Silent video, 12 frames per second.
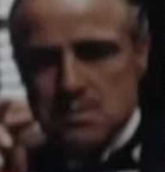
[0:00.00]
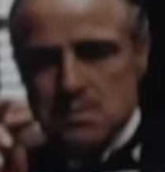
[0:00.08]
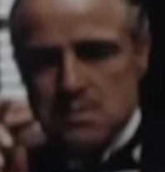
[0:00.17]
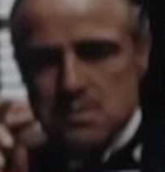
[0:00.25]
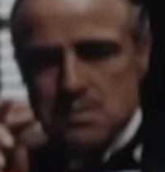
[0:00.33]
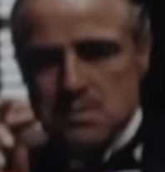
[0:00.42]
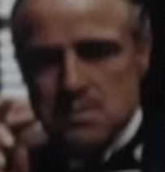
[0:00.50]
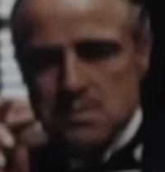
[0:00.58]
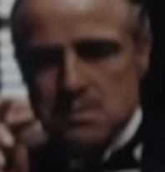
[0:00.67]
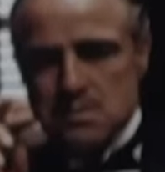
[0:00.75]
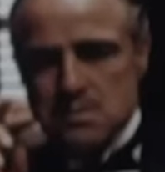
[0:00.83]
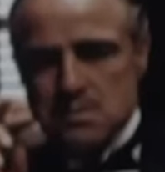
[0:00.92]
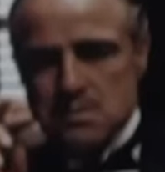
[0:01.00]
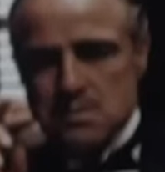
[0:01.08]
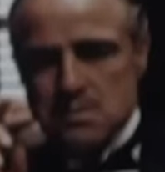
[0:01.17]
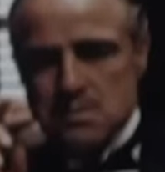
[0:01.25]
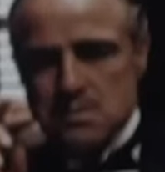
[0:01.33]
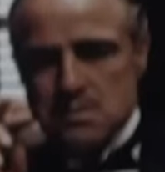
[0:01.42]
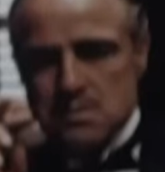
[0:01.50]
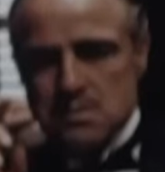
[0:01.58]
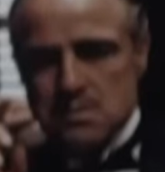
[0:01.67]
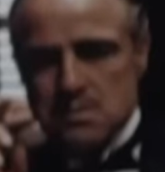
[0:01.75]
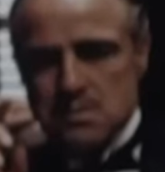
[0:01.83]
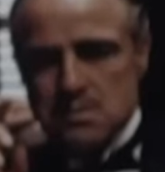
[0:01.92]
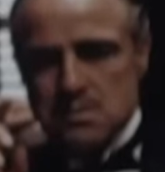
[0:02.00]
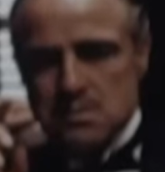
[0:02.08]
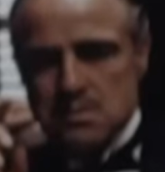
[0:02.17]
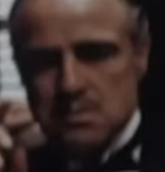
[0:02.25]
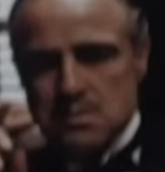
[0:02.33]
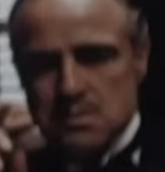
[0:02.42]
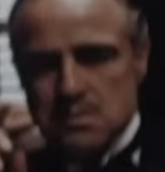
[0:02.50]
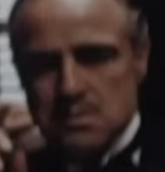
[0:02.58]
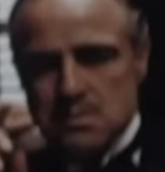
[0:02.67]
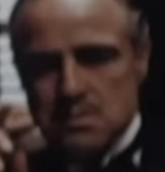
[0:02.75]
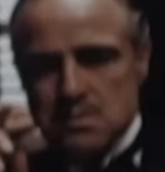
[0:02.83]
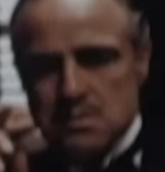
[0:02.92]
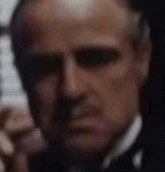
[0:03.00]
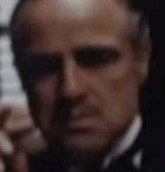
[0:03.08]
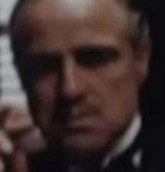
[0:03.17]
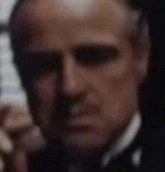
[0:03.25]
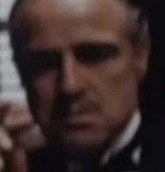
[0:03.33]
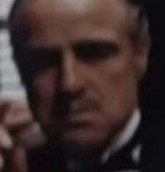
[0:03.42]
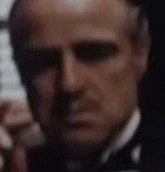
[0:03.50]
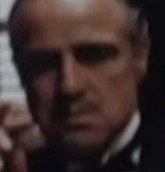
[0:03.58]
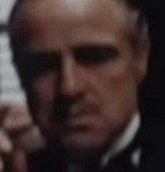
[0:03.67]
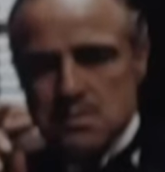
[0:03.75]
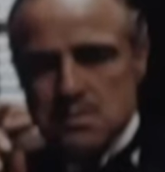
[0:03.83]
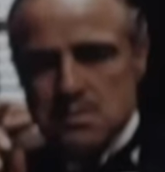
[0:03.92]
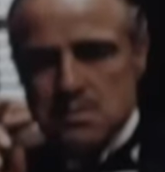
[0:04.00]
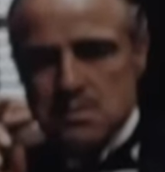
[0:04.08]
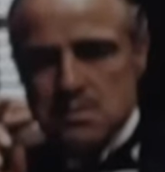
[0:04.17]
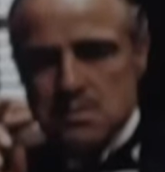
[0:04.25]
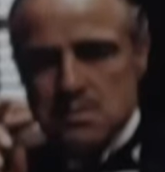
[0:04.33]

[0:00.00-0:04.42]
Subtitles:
(not speaking)